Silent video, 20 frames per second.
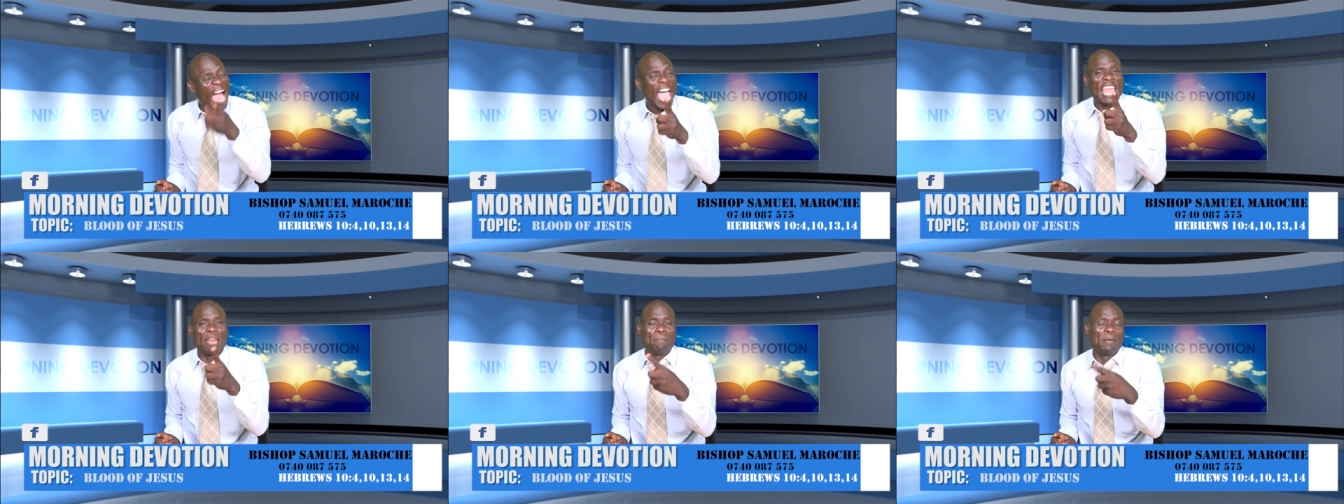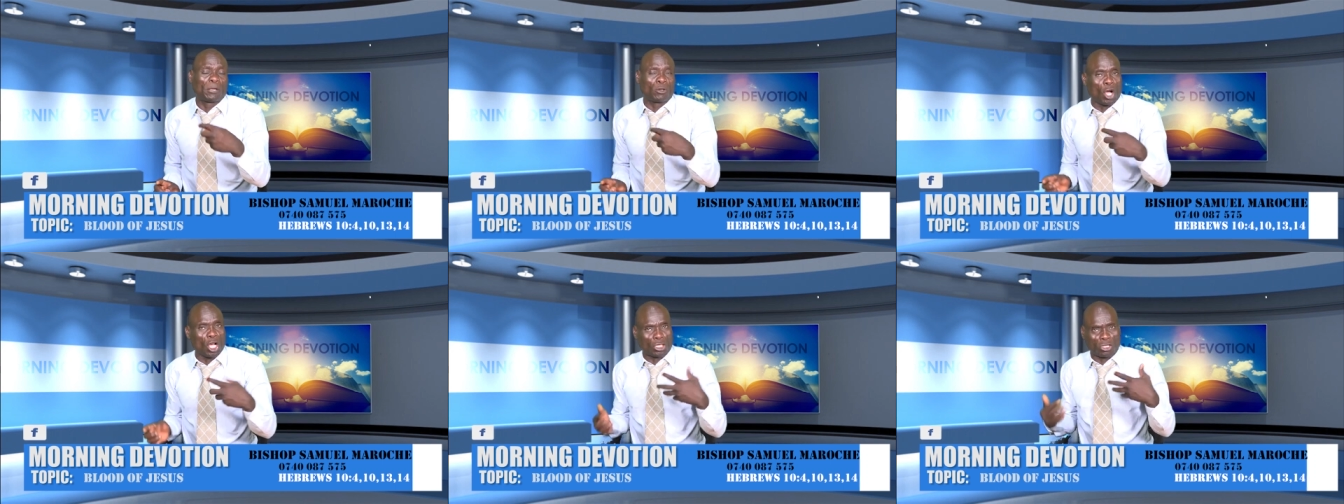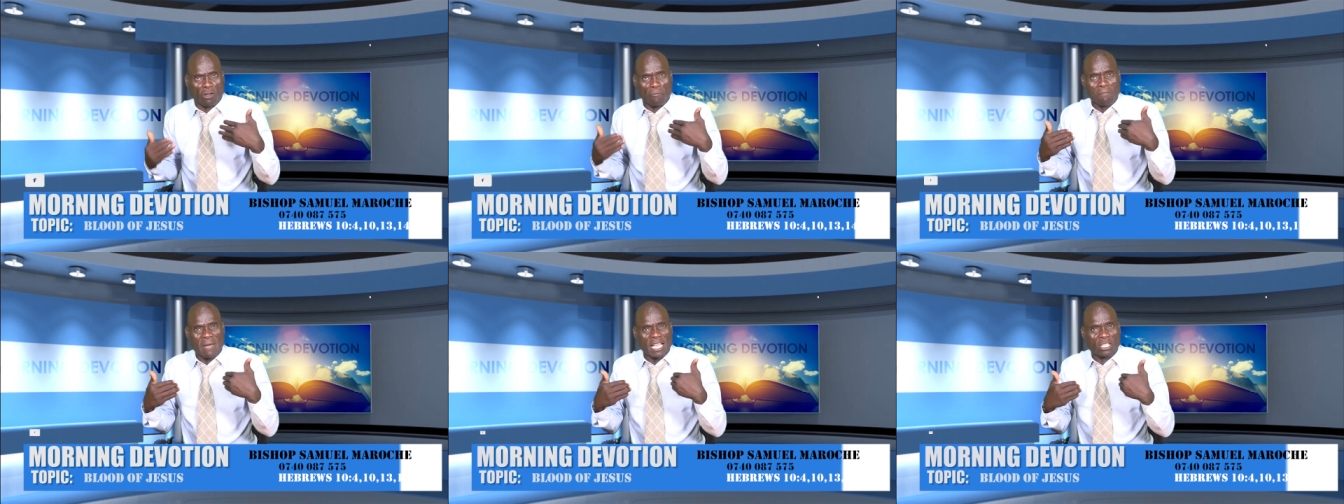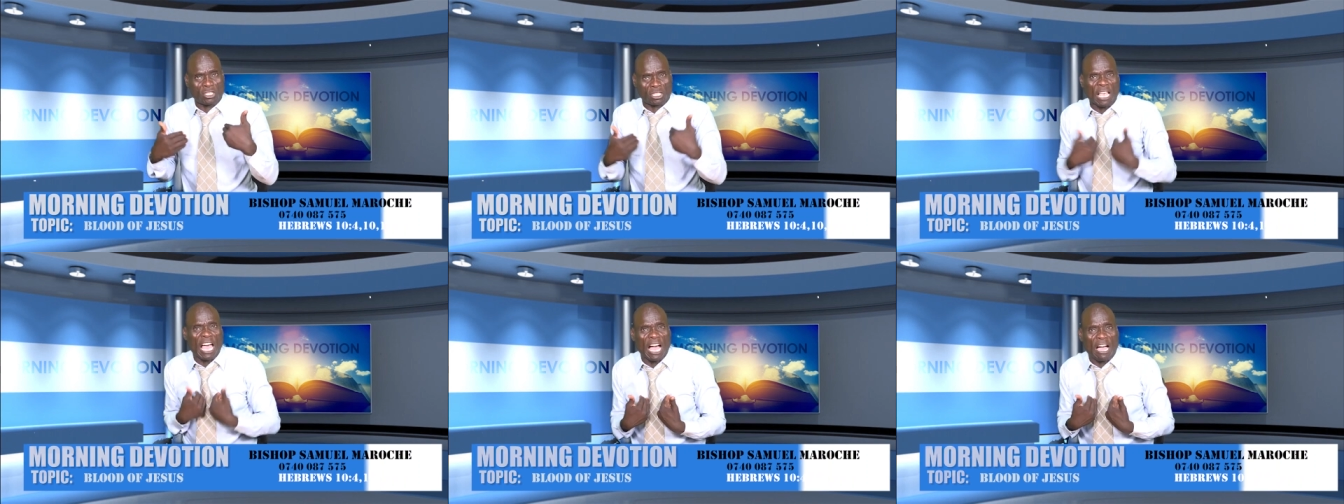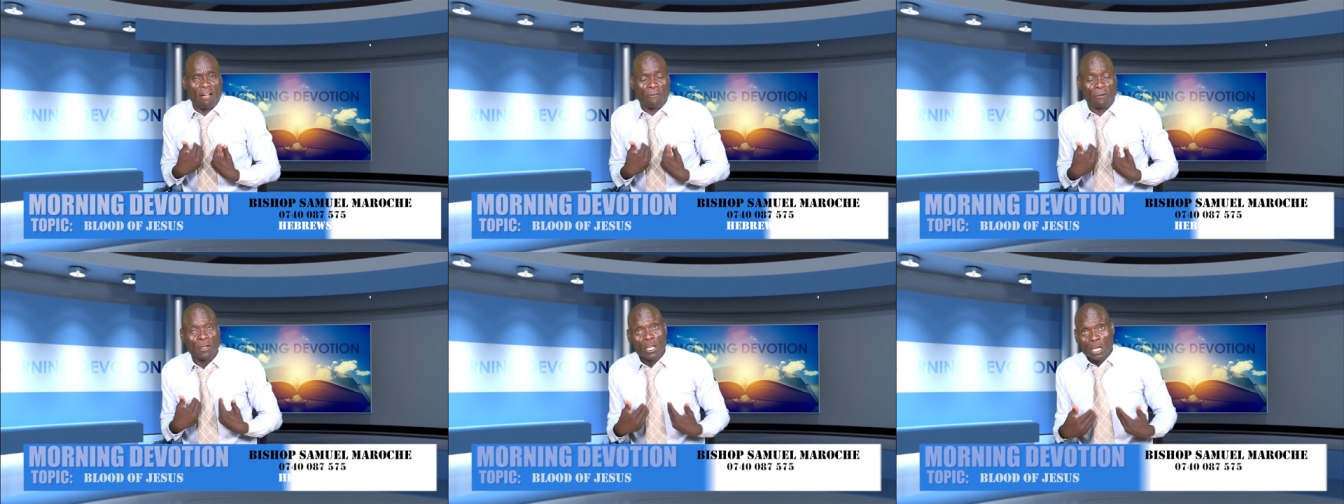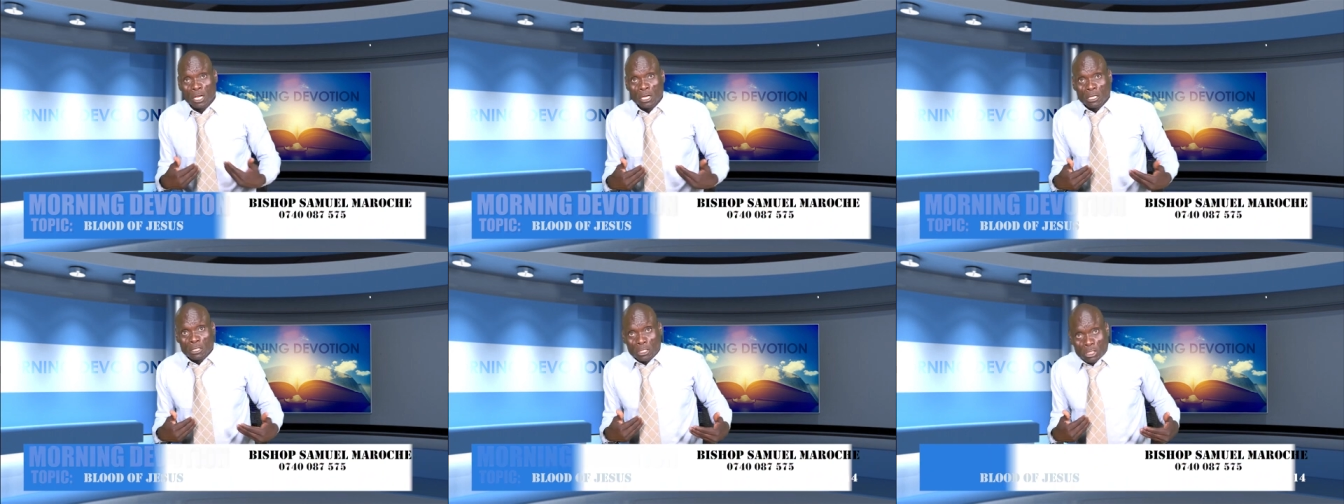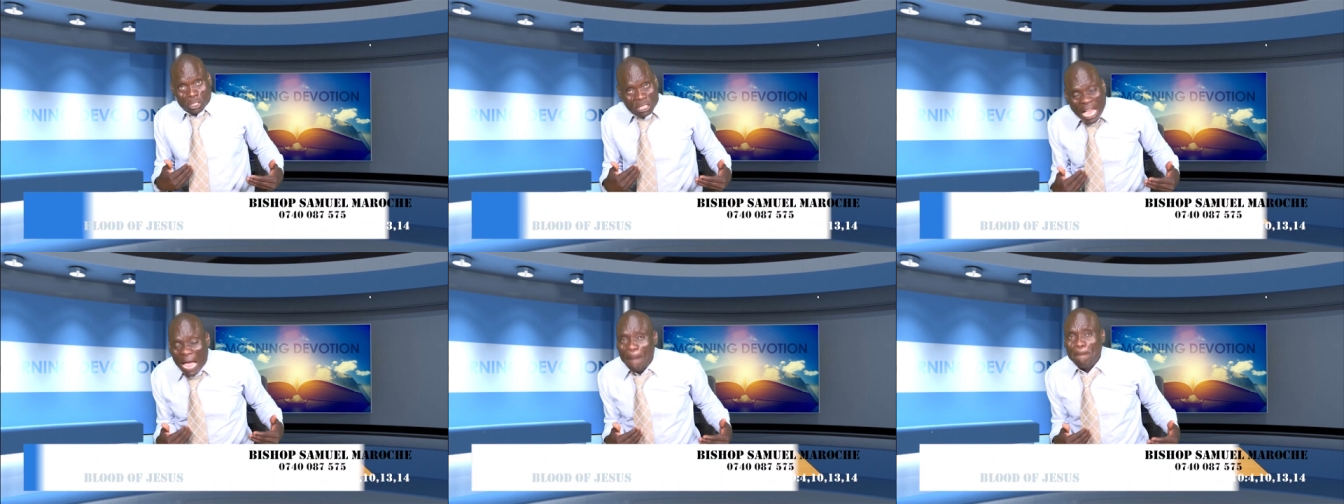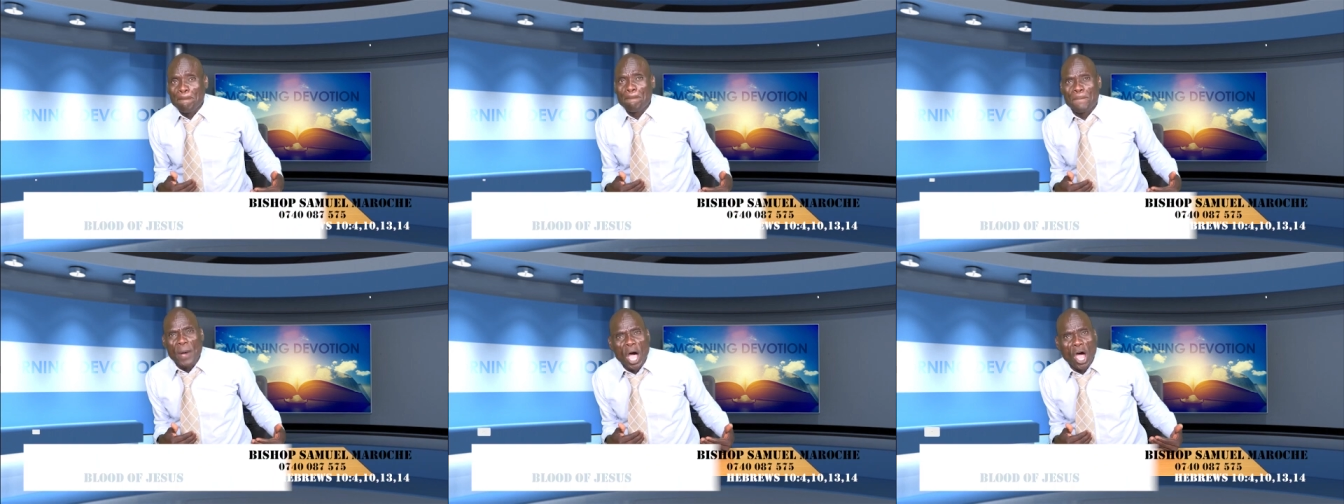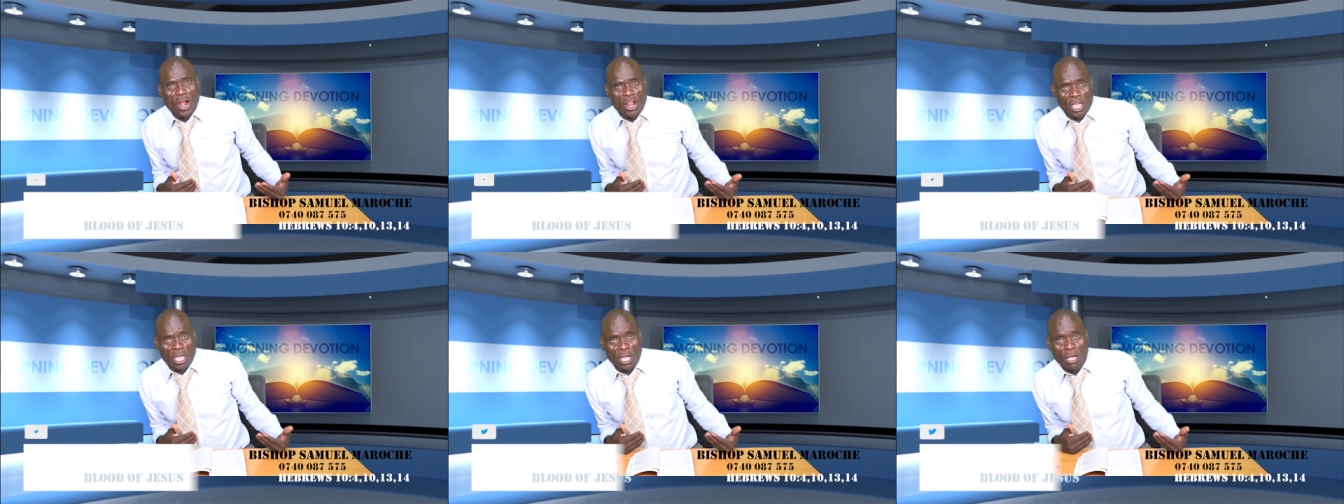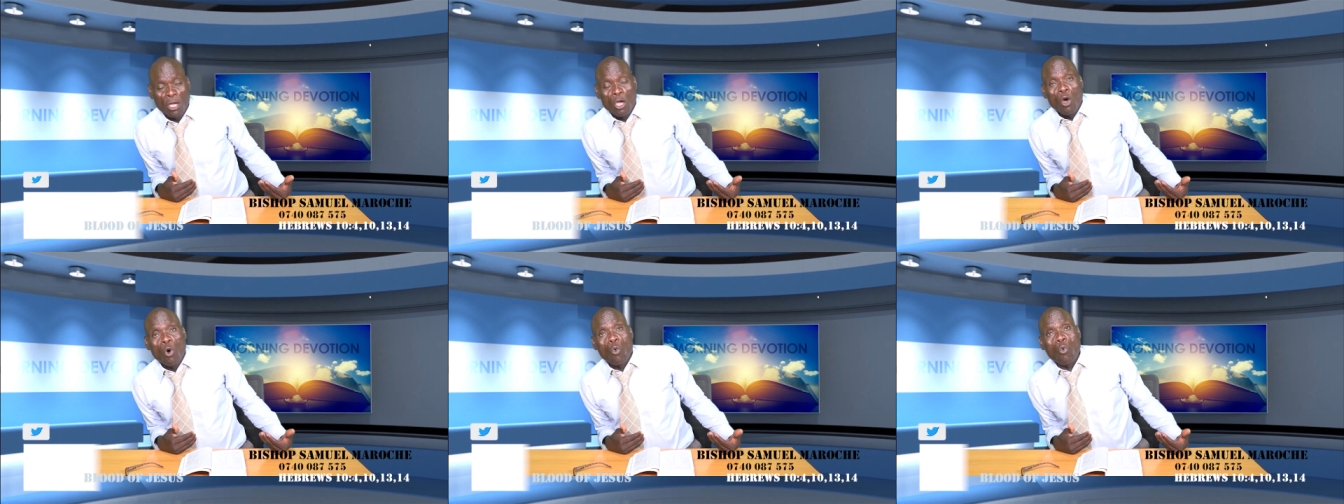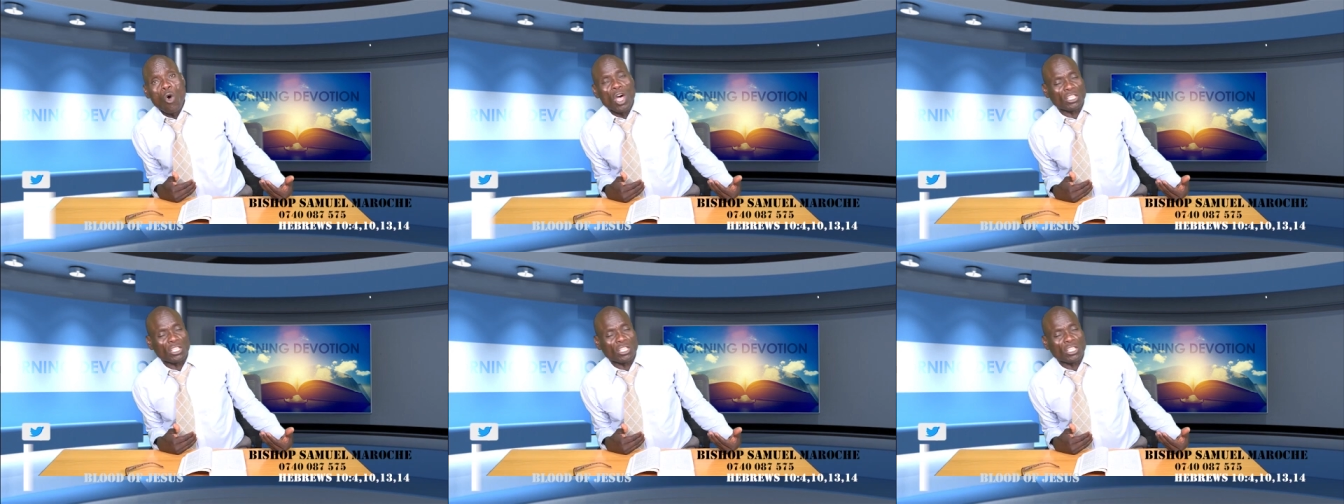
died because of myself. Somebody